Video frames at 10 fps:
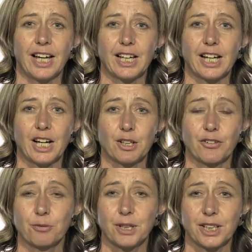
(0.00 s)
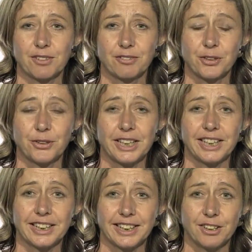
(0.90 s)
uh, speaking fluent
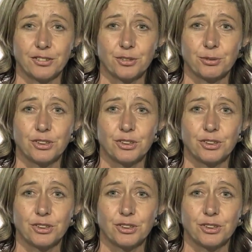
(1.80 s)
English,